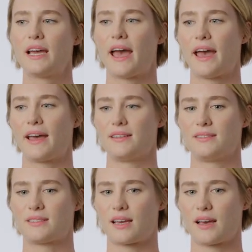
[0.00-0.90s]

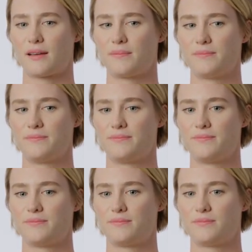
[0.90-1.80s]
And
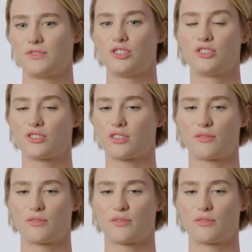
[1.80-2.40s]
um, she's just sort